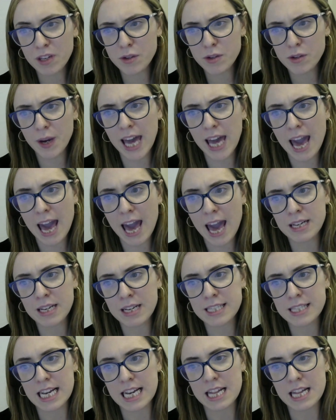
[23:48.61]
So again,
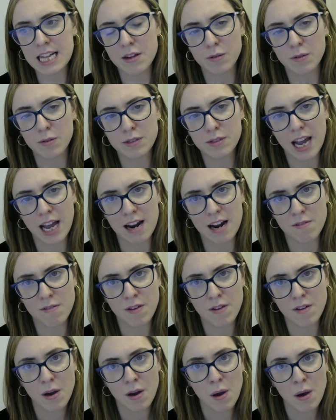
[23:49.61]
we see those kind
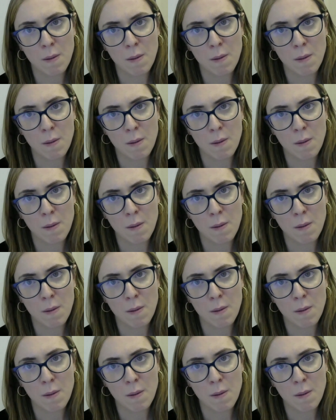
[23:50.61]
of